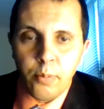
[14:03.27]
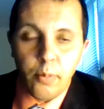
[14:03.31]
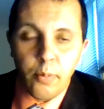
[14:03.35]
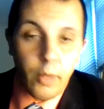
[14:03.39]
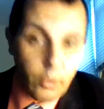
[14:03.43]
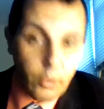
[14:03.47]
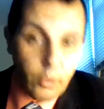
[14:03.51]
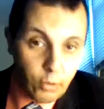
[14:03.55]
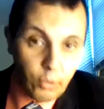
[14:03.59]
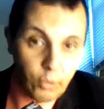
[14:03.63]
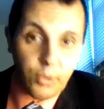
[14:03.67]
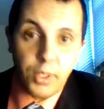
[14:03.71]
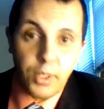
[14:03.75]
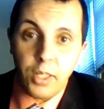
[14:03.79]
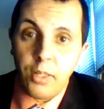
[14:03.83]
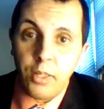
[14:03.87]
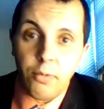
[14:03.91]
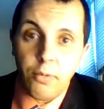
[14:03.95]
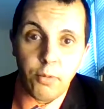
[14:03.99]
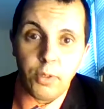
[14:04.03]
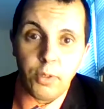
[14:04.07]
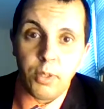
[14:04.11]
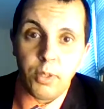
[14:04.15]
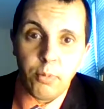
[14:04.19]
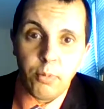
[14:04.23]

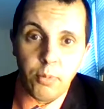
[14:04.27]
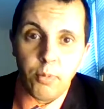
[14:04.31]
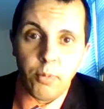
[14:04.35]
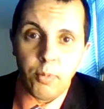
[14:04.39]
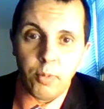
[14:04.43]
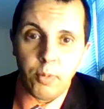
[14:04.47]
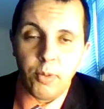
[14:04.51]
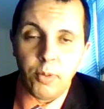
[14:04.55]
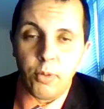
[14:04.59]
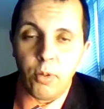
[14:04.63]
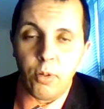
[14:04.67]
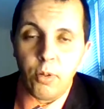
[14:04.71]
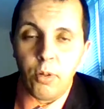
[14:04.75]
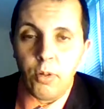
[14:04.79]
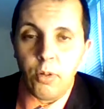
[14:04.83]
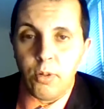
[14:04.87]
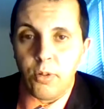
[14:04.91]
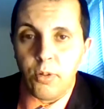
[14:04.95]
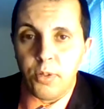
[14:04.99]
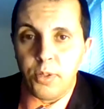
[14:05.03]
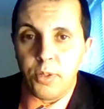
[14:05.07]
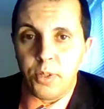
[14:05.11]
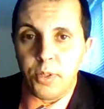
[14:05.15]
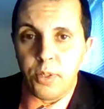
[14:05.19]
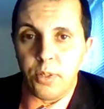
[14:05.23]
sustainable development
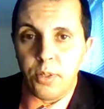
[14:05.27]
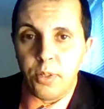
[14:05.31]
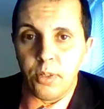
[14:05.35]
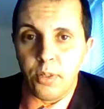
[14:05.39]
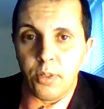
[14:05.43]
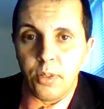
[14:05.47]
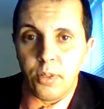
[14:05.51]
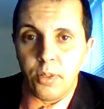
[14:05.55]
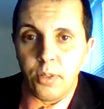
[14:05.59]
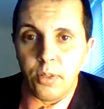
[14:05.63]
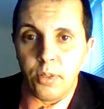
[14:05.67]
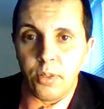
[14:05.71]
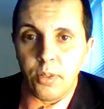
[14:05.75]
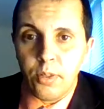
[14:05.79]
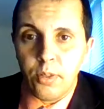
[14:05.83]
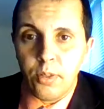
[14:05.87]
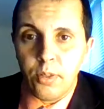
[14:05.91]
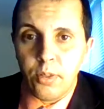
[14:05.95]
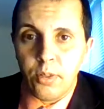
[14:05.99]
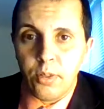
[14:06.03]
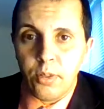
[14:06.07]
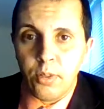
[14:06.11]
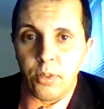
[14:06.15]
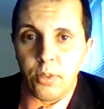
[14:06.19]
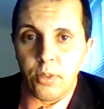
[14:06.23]
goals
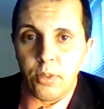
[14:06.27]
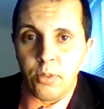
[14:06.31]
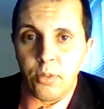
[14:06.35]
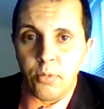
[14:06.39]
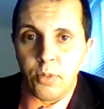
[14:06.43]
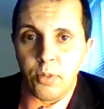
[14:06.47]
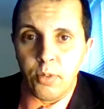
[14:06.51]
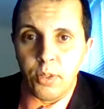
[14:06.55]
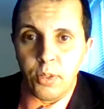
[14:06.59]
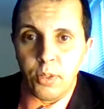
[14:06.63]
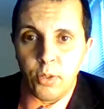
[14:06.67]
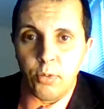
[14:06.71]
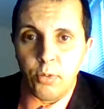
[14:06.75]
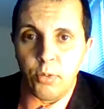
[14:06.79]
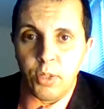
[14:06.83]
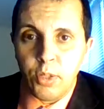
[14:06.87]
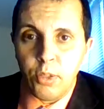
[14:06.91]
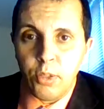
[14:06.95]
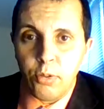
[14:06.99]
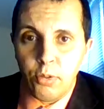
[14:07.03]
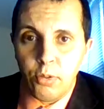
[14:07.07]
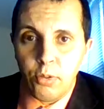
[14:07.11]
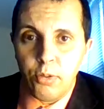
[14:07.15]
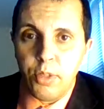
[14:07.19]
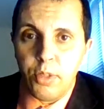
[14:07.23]
within
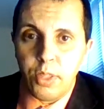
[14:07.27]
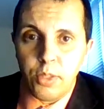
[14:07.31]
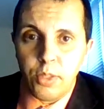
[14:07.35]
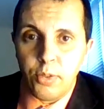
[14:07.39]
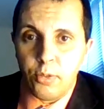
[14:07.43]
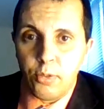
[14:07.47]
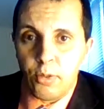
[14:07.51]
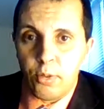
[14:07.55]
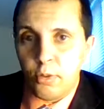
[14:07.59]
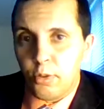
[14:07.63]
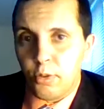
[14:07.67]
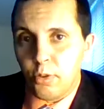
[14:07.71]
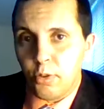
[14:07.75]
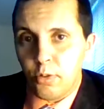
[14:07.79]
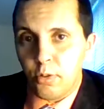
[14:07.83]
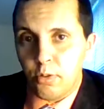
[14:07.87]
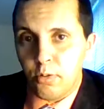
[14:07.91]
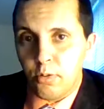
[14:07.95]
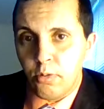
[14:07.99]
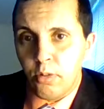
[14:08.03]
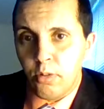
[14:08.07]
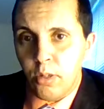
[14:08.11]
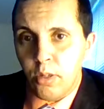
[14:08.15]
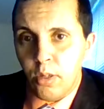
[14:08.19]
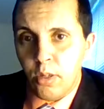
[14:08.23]
2030 is
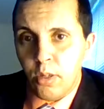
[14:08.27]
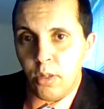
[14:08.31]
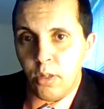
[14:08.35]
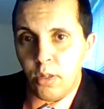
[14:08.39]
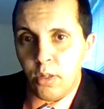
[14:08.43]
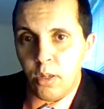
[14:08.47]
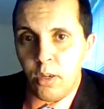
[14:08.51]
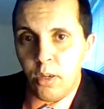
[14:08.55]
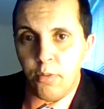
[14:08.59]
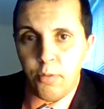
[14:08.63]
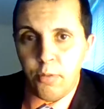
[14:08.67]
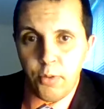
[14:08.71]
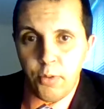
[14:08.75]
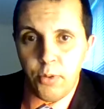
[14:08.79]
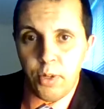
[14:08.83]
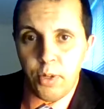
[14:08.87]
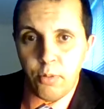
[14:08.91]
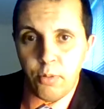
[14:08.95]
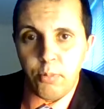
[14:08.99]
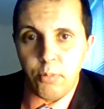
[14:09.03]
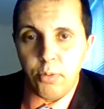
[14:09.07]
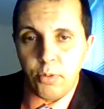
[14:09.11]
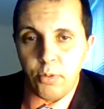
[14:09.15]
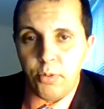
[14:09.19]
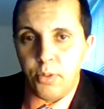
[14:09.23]
also a very
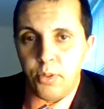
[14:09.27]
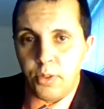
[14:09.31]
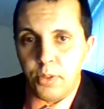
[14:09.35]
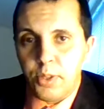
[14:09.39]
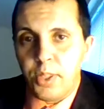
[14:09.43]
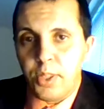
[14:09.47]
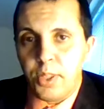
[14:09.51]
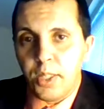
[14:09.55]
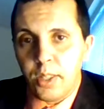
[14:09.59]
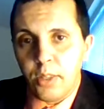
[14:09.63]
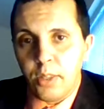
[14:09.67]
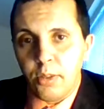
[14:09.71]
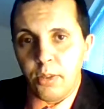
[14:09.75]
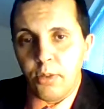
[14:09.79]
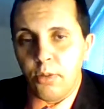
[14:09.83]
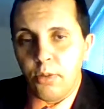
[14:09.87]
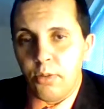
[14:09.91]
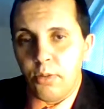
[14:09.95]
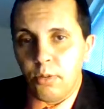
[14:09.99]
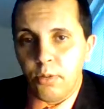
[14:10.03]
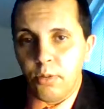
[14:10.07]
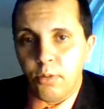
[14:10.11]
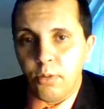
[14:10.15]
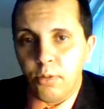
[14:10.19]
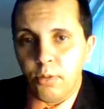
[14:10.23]
important thing
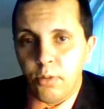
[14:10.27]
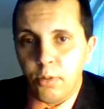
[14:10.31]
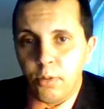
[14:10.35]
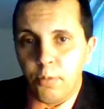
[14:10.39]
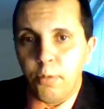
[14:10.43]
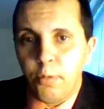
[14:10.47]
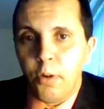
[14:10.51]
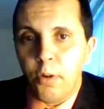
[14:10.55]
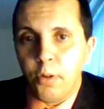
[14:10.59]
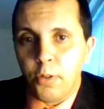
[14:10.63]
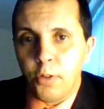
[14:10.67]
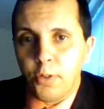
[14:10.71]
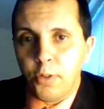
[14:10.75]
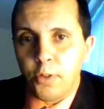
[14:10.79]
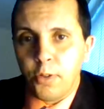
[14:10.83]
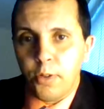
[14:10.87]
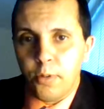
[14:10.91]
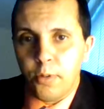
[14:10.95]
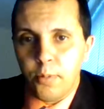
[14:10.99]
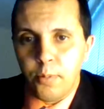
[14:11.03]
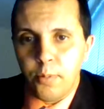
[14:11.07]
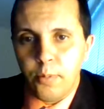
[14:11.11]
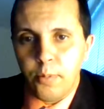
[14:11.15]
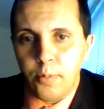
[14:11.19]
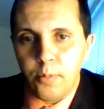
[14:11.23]
to focus on.
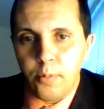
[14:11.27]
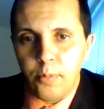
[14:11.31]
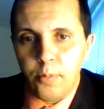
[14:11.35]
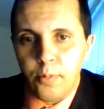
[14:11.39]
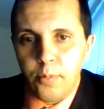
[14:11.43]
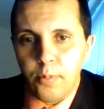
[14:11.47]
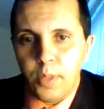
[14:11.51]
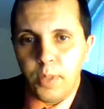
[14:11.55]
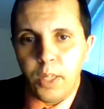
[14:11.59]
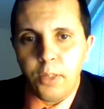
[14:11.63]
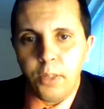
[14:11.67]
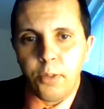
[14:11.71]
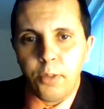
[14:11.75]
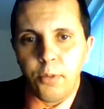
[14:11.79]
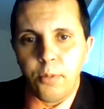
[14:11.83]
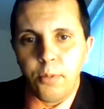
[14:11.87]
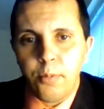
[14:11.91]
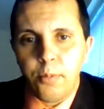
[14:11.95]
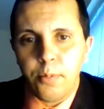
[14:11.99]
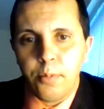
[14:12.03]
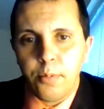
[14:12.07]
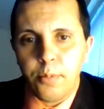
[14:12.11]
Thank you.